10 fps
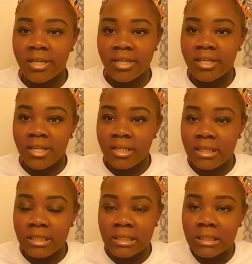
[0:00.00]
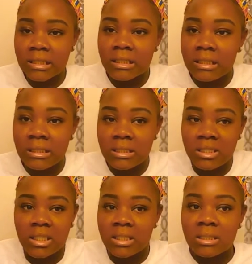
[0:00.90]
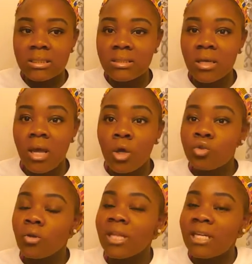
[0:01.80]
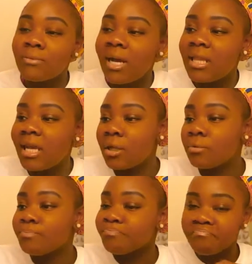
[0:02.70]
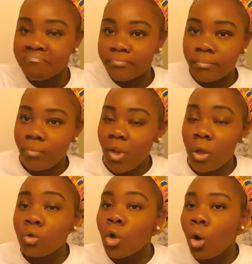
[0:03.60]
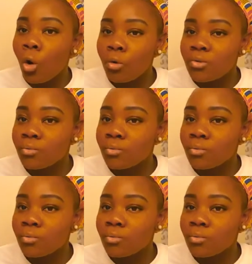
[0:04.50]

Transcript: Like, he's just, so that's why, like, the whole